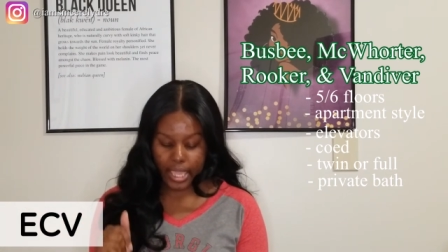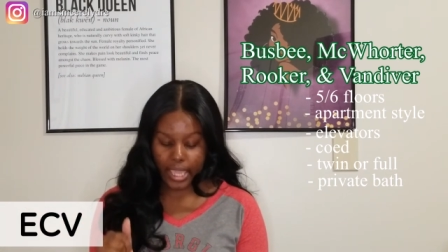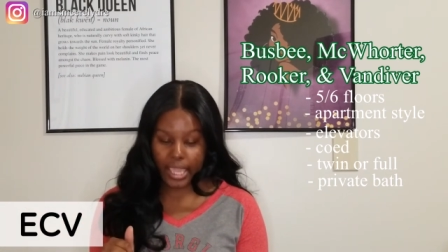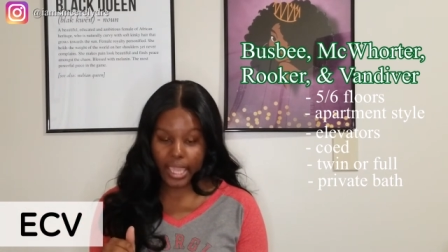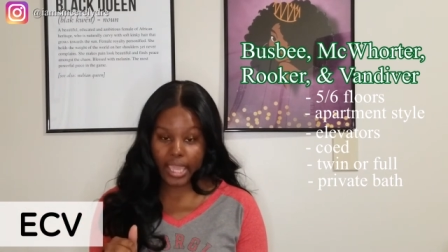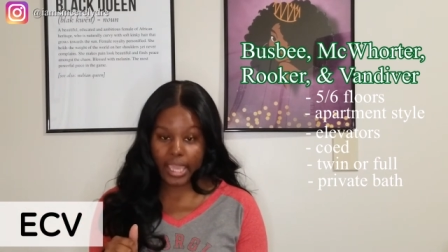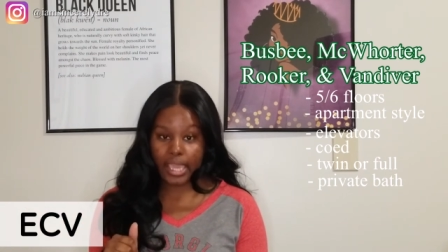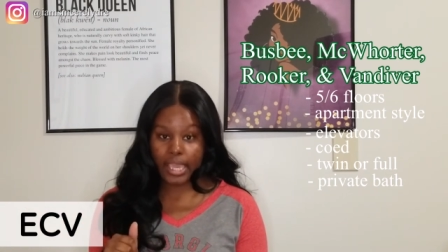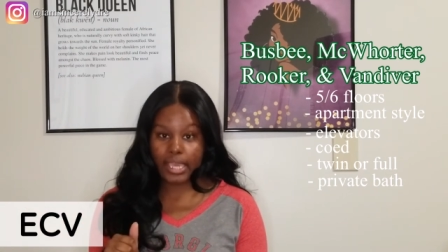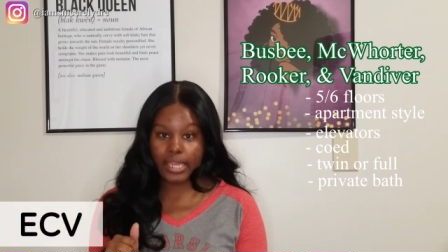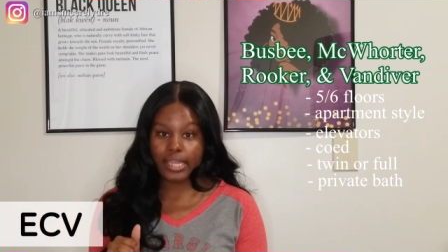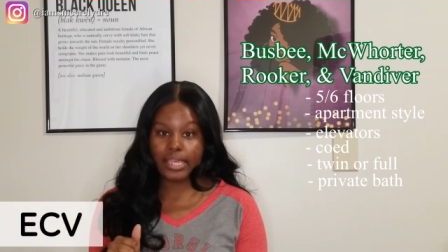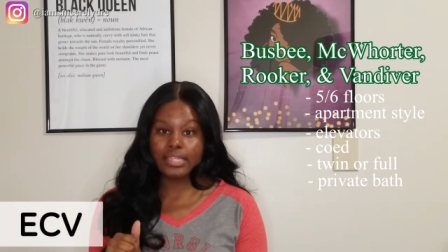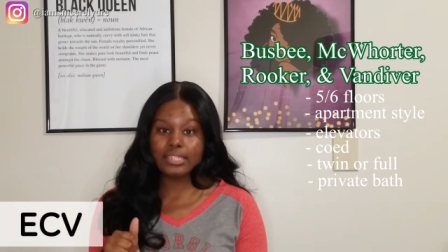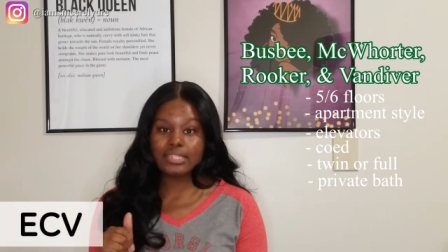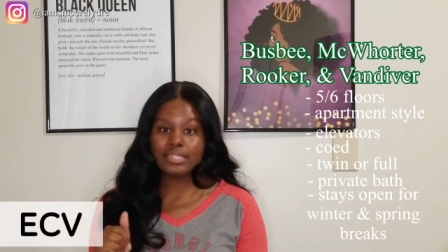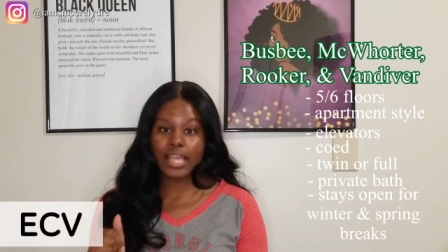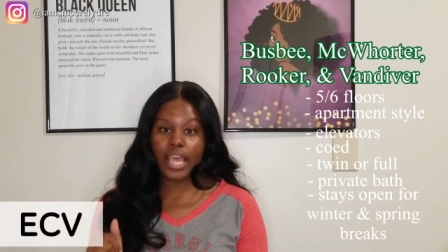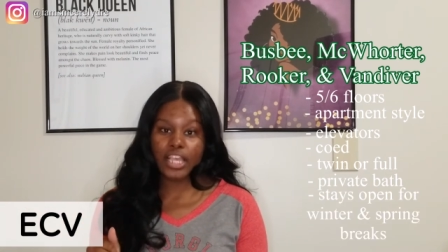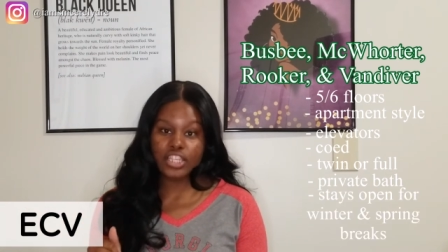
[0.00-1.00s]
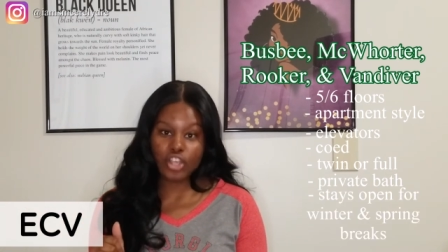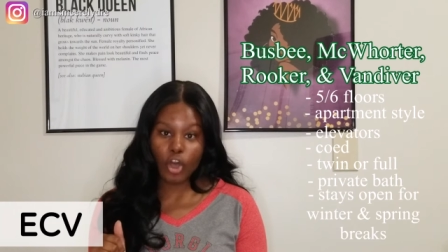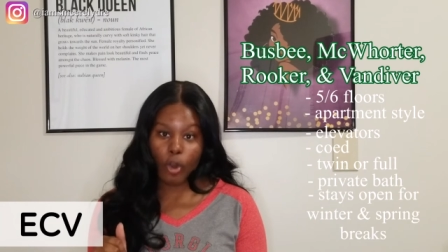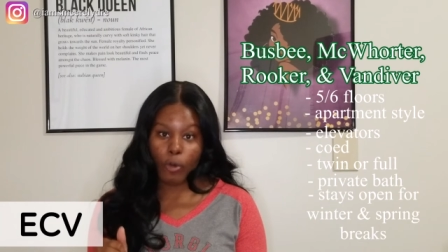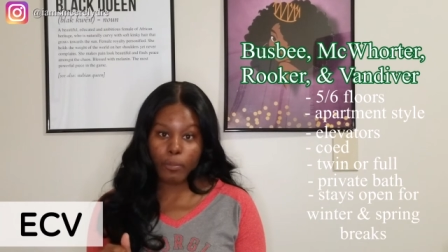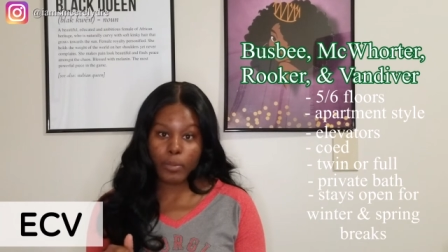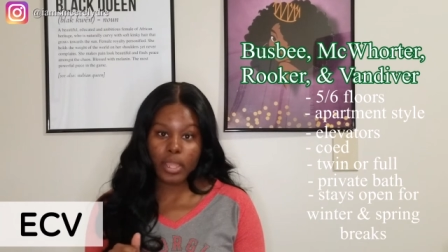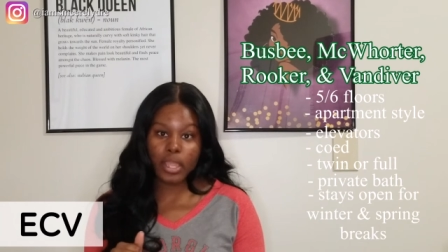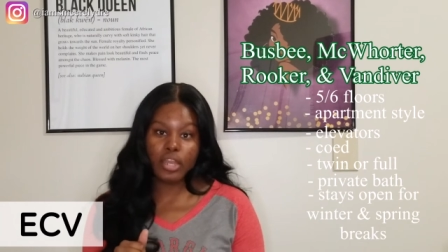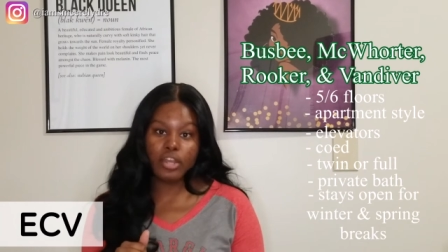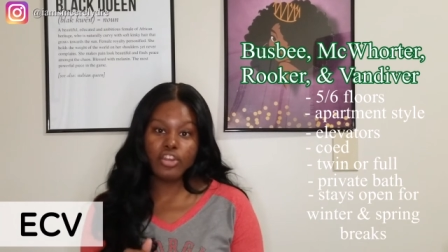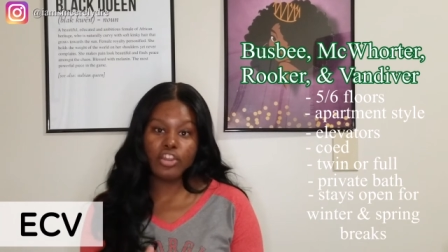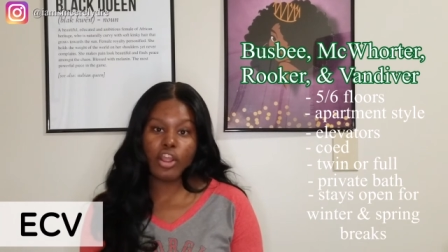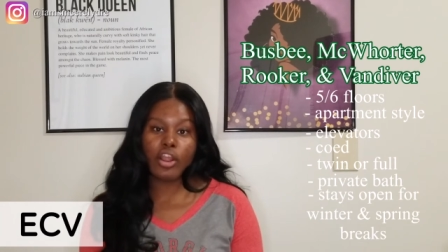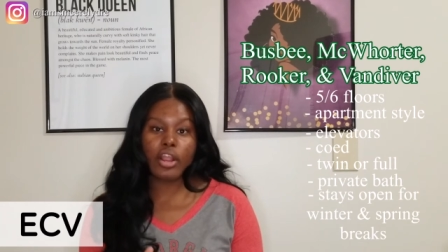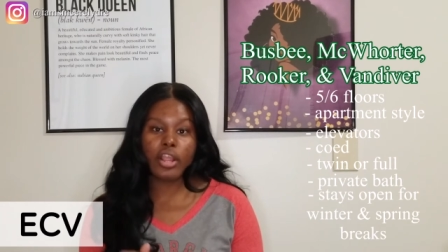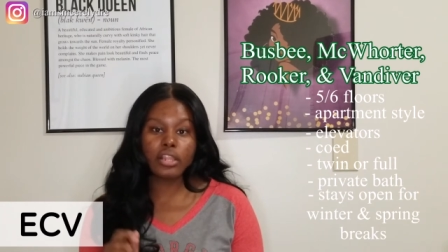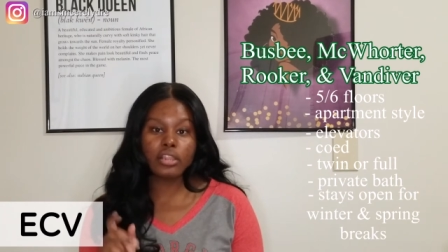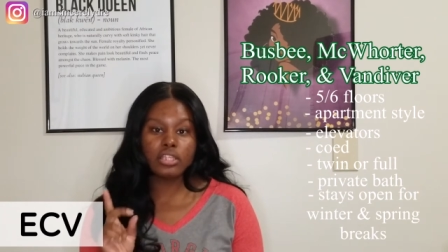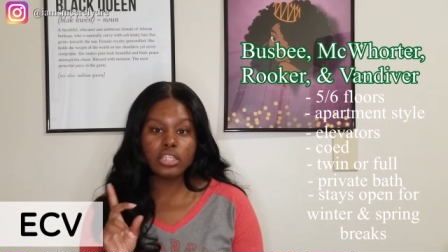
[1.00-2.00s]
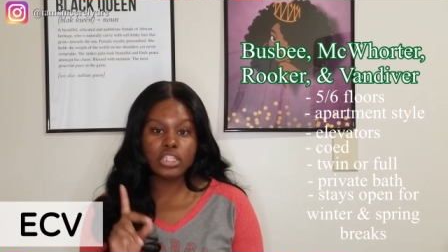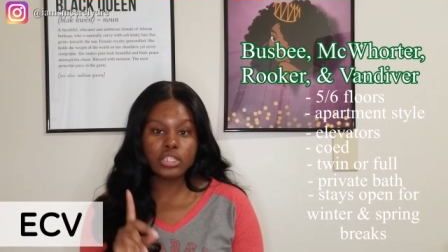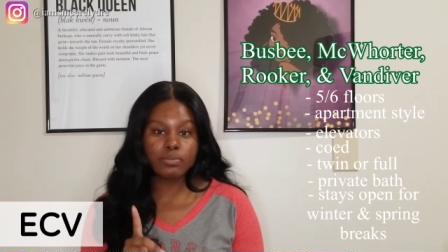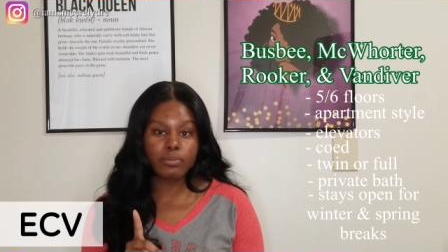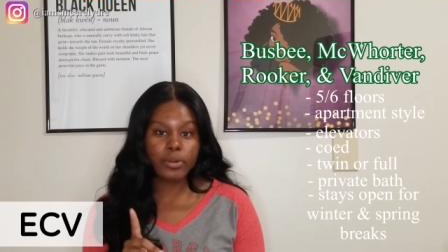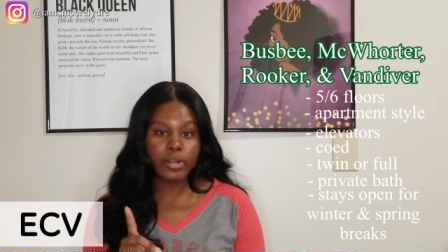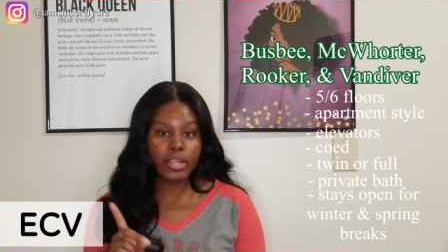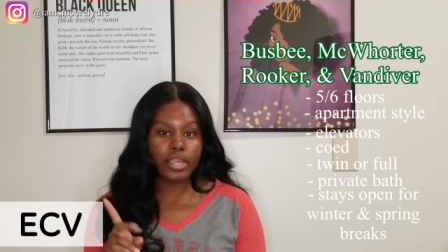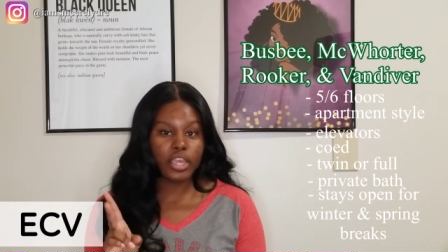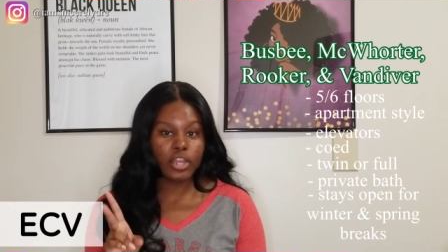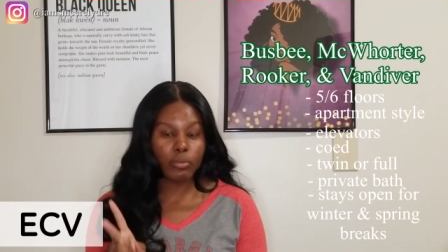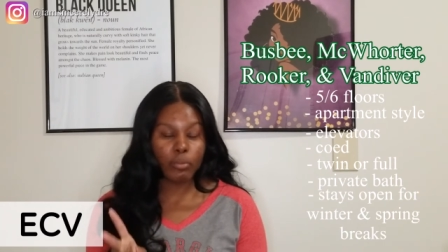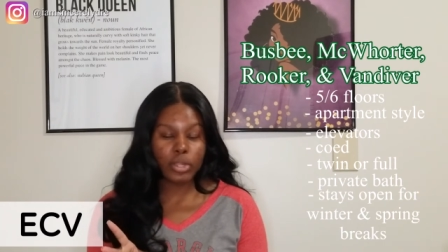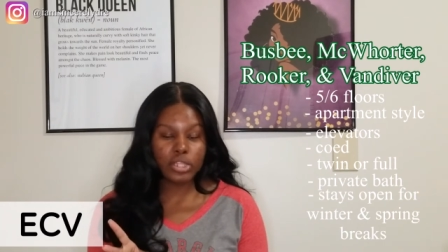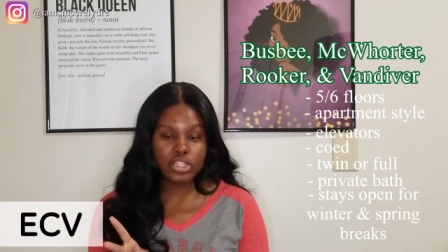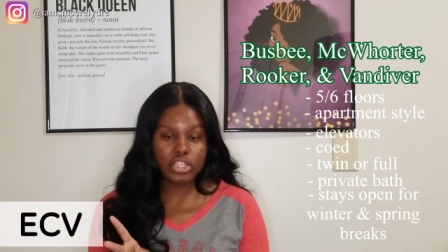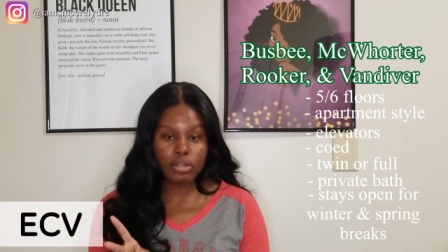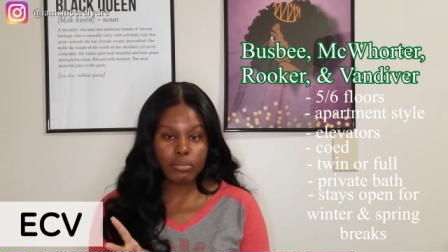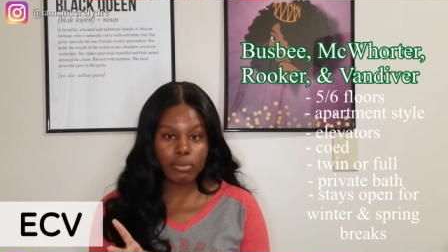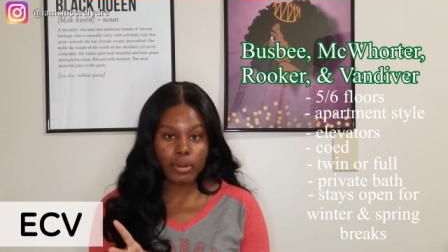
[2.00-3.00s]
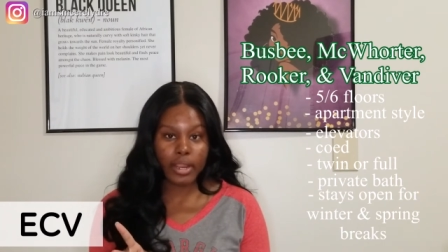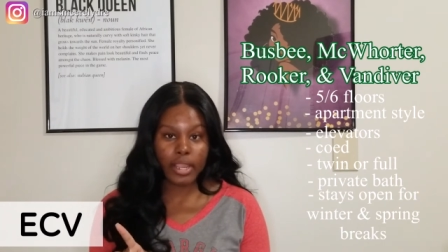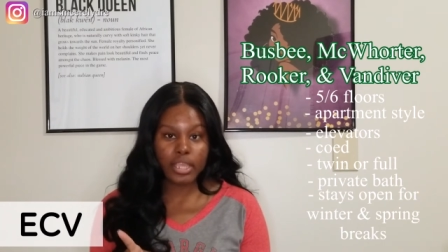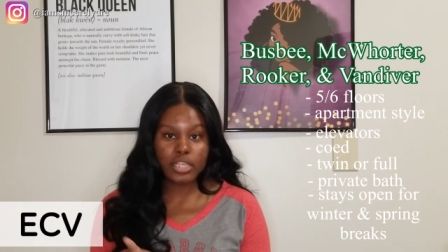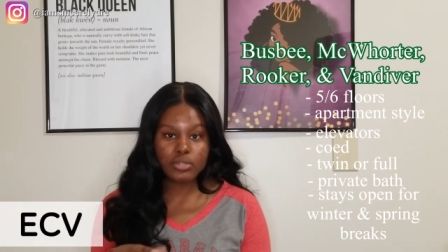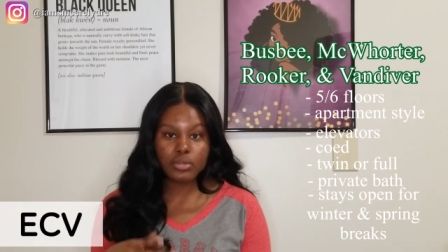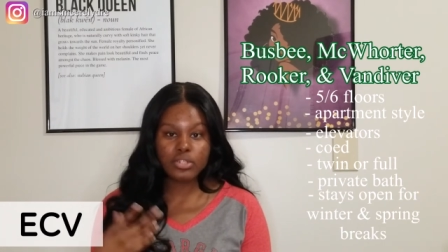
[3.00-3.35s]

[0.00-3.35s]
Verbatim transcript: And it stays open during the spring and winter breaks,